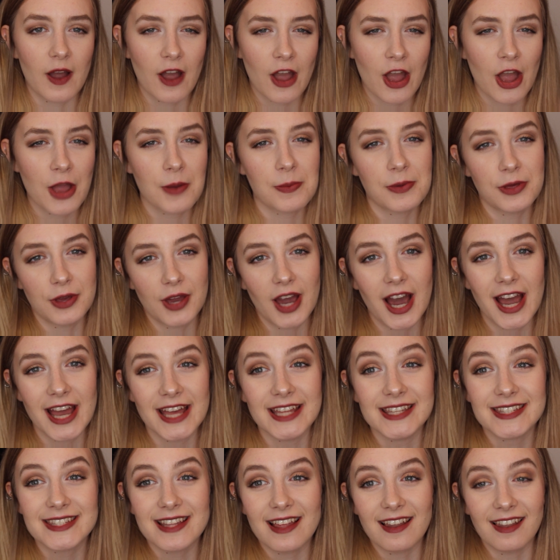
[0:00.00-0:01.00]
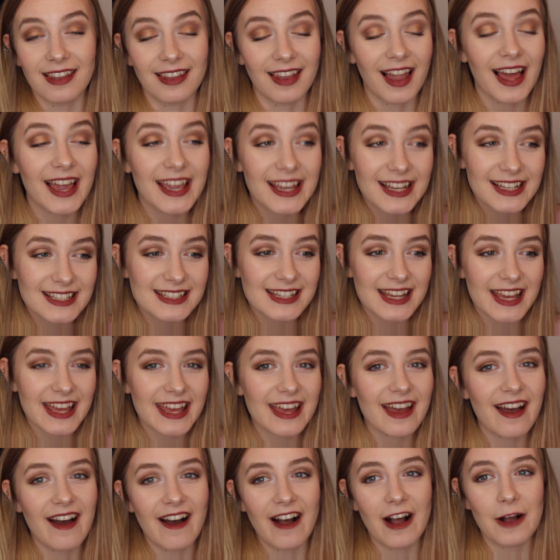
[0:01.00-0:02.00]
I hope you guys liked
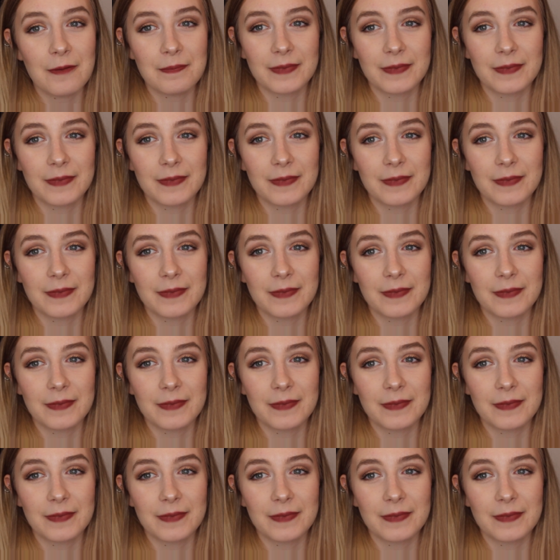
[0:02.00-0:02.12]
it.